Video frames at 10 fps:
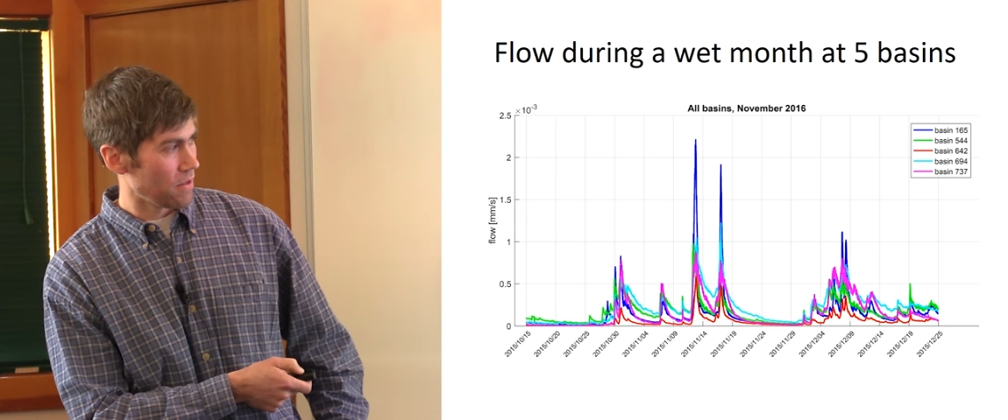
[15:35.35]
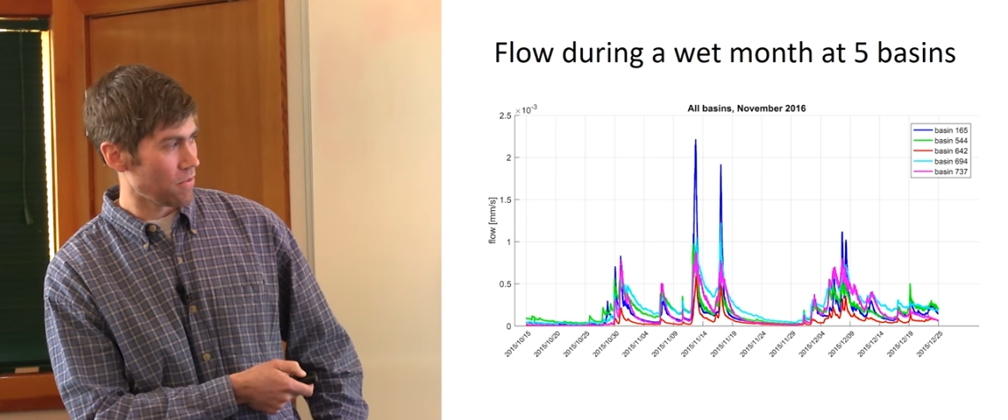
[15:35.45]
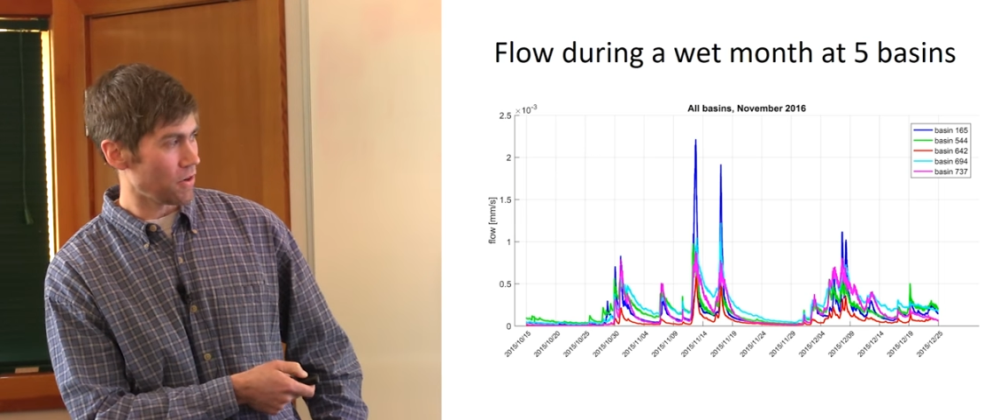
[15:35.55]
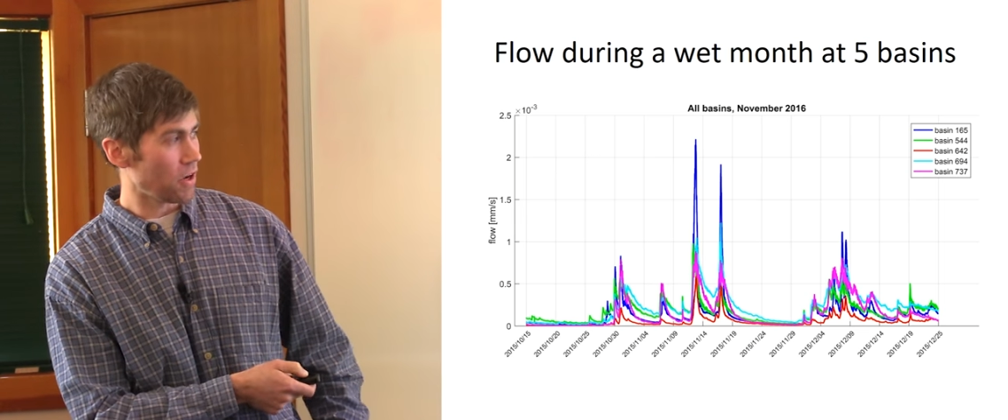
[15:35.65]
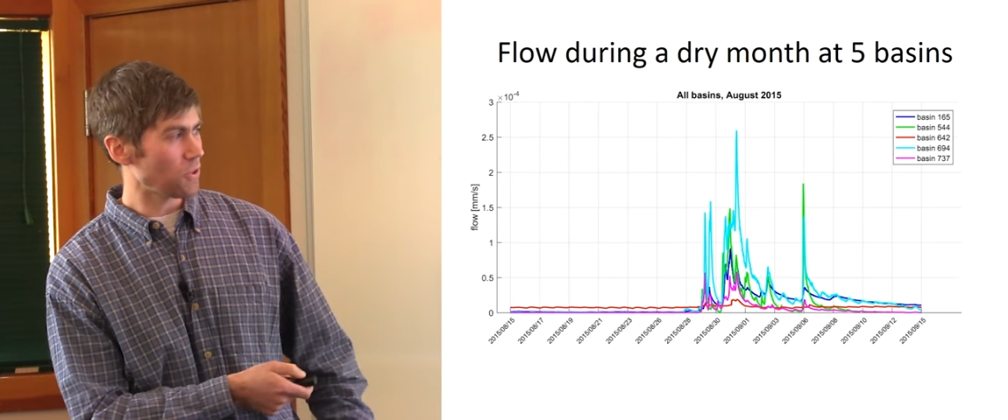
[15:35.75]

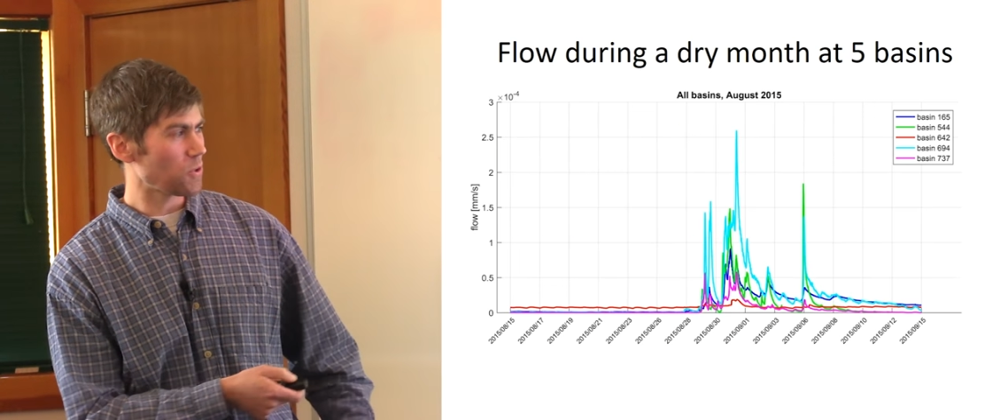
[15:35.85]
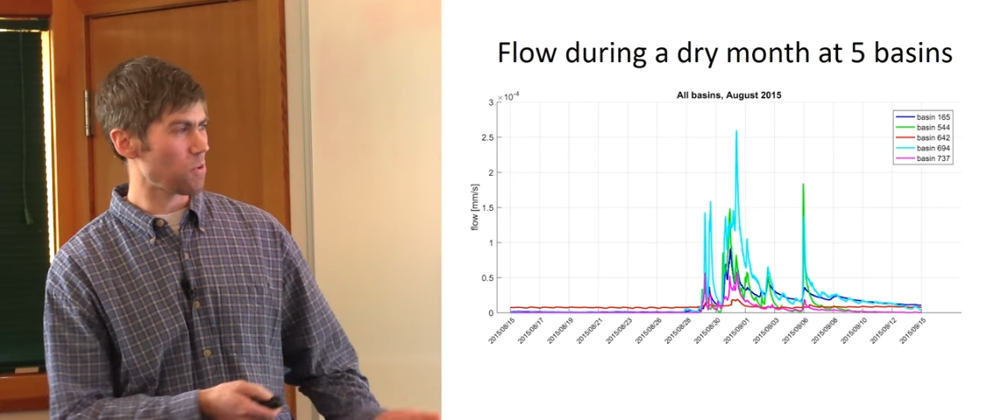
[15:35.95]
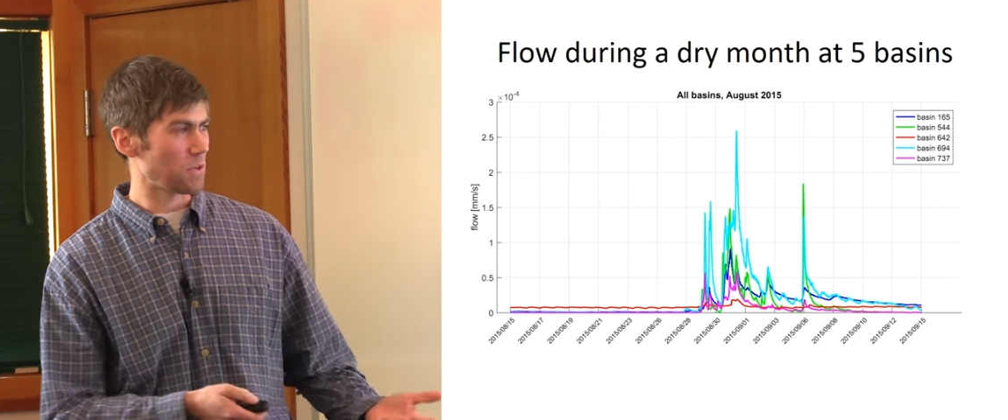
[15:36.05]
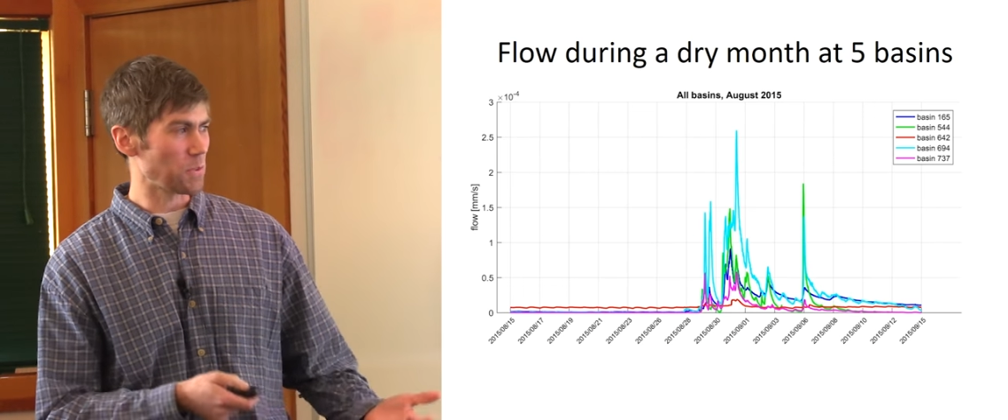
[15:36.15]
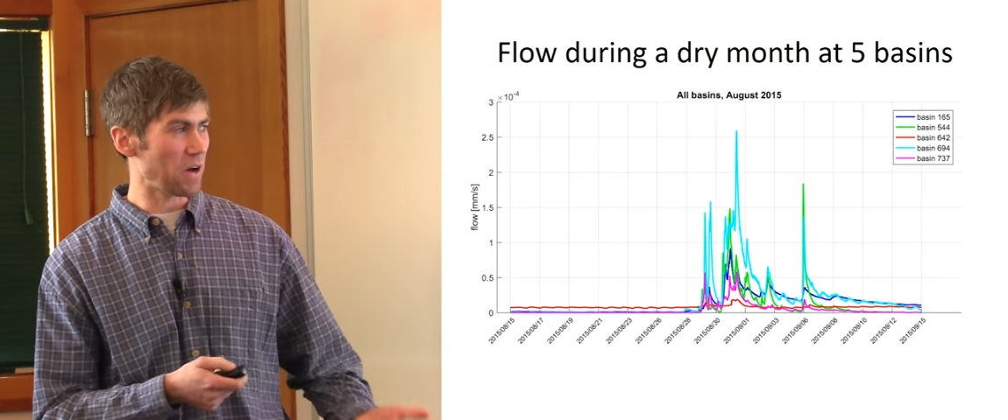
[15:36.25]
they're all
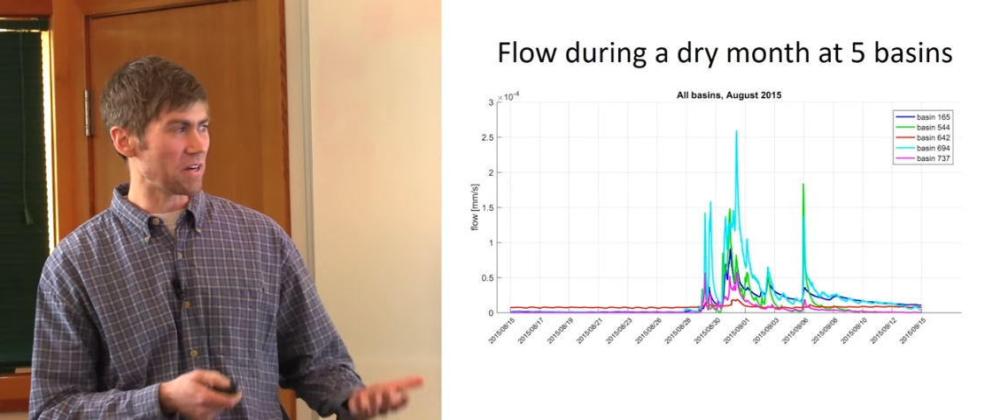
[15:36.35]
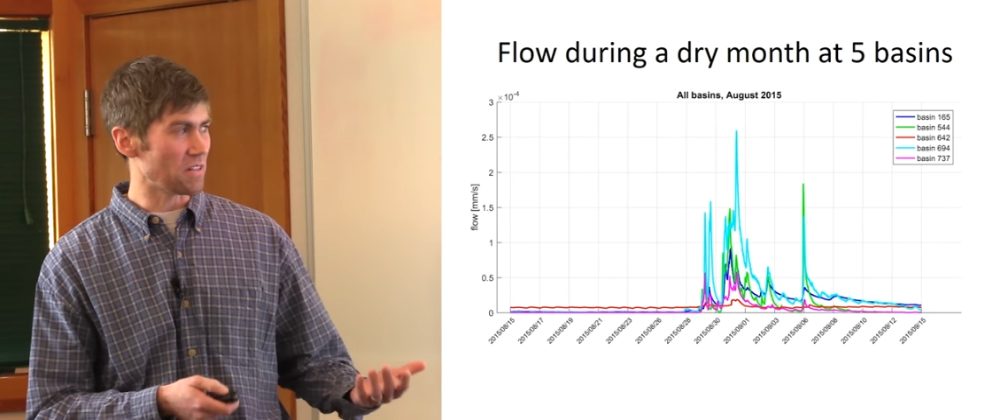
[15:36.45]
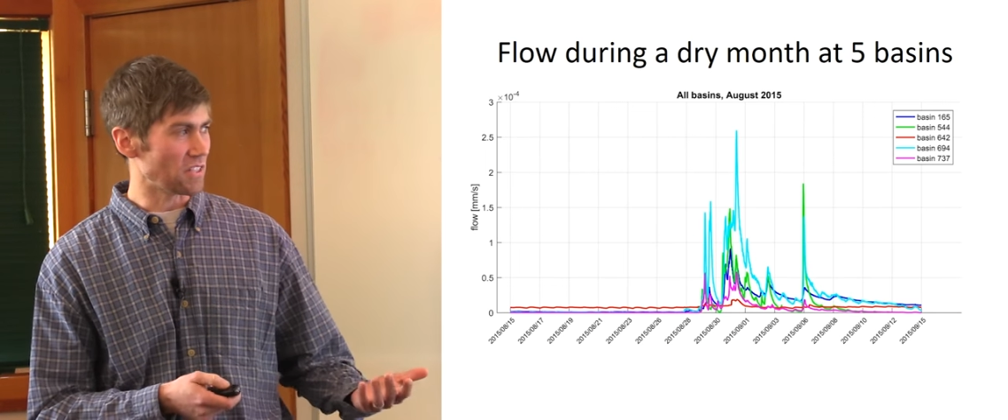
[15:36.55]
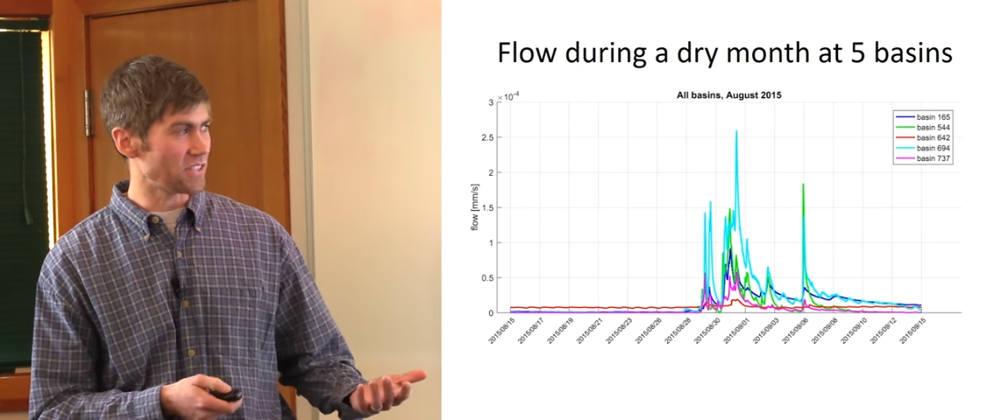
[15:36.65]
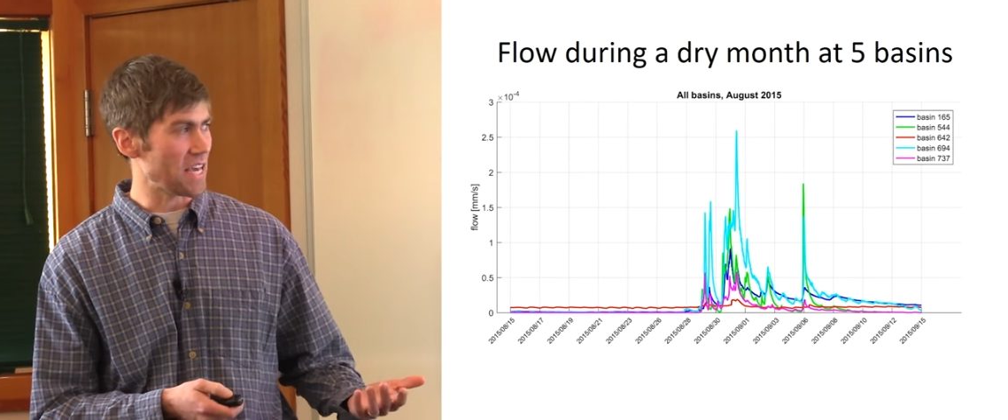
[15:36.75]
sort of
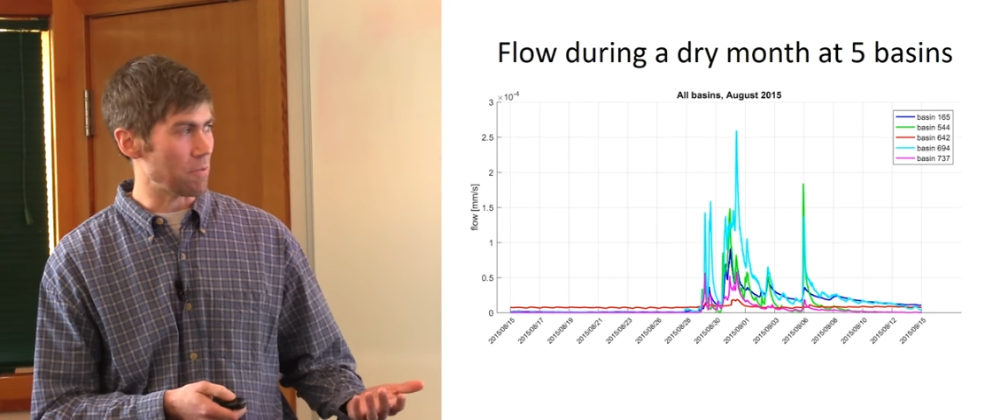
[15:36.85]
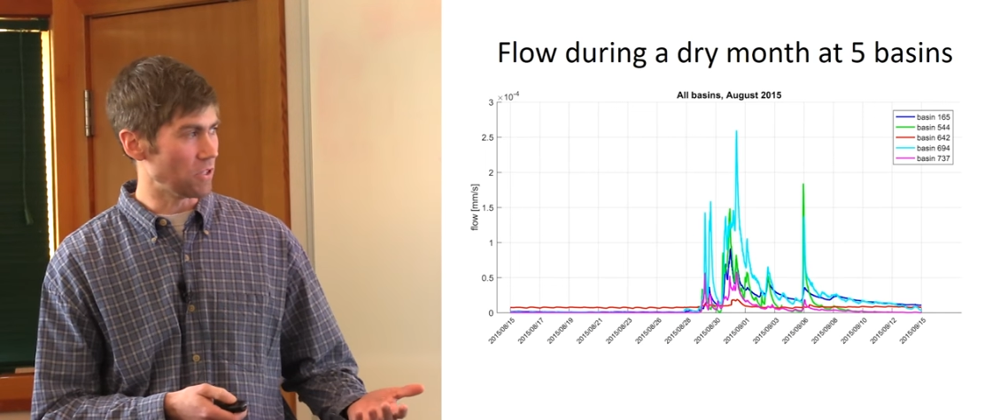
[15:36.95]
responding the same.